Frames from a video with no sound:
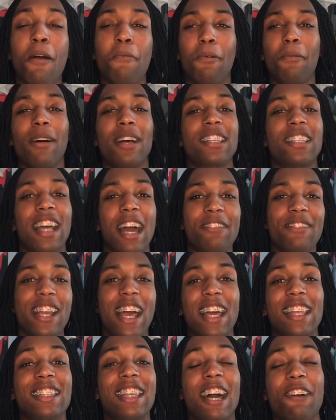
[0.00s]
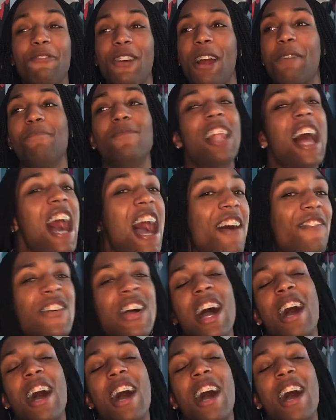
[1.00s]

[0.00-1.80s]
But my Snapchat is that where I'm live,